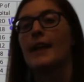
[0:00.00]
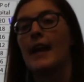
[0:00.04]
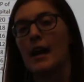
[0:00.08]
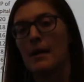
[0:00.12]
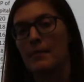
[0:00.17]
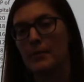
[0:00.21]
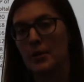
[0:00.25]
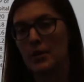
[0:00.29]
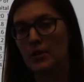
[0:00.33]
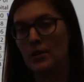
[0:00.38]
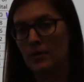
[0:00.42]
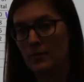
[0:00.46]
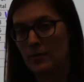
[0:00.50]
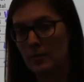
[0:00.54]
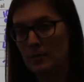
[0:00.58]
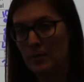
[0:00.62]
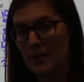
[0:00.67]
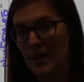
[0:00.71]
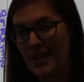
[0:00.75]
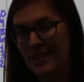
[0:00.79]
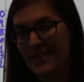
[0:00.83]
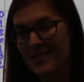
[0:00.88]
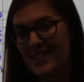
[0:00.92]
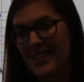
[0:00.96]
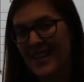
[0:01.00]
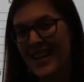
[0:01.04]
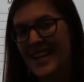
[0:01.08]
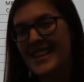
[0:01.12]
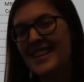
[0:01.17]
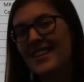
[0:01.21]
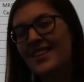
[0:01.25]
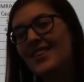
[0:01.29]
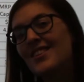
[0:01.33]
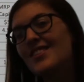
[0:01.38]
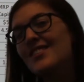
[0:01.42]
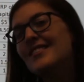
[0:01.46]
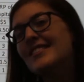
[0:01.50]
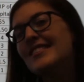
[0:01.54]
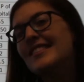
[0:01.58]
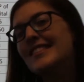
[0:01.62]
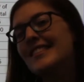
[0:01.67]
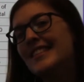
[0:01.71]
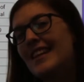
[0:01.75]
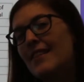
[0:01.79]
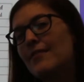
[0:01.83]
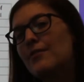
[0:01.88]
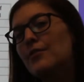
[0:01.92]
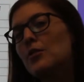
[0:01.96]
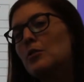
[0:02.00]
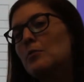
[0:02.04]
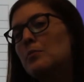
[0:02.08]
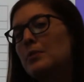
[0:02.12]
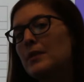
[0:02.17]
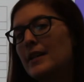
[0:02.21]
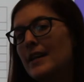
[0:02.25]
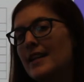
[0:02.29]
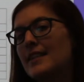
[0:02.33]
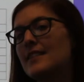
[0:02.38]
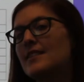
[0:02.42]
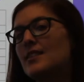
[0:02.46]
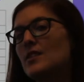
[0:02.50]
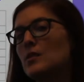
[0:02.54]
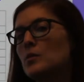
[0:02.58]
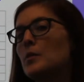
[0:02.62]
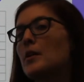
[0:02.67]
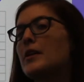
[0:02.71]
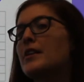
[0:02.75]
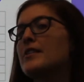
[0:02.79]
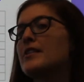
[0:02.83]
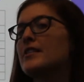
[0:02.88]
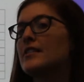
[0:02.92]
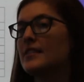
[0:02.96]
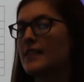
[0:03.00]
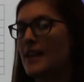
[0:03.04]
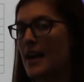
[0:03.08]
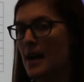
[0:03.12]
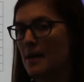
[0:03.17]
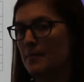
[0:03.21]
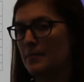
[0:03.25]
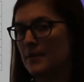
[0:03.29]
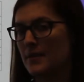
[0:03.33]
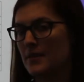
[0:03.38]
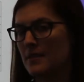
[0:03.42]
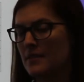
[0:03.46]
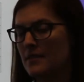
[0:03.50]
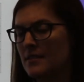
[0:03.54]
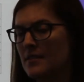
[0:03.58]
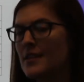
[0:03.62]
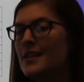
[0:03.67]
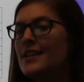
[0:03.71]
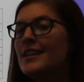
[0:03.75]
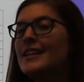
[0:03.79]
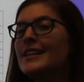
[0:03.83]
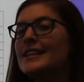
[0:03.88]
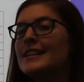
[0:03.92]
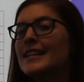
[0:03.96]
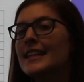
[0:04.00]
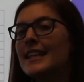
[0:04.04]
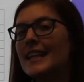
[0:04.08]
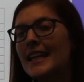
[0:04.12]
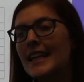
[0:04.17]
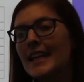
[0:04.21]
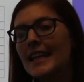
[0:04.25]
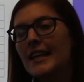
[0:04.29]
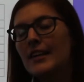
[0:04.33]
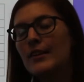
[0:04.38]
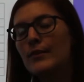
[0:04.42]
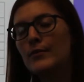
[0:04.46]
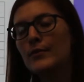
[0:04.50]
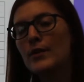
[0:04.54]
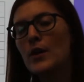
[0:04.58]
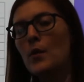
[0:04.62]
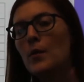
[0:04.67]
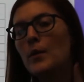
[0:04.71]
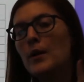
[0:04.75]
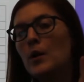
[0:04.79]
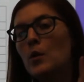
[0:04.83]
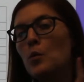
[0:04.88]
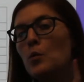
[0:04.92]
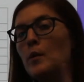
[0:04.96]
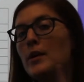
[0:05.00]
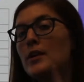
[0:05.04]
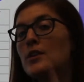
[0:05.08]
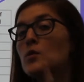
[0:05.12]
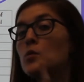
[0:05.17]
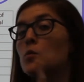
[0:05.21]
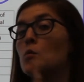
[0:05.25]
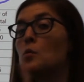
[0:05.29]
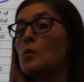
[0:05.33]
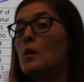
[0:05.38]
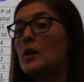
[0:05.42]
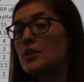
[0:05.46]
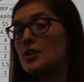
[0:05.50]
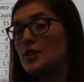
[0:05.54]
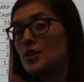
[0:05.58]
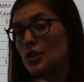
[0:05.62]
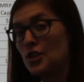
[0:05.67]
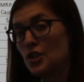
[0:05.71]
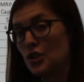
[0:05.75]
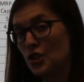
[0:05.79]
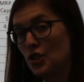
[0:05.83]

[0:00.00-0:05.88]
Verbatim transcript: capital over price. And there are several places where this happens. The key of knowing which one to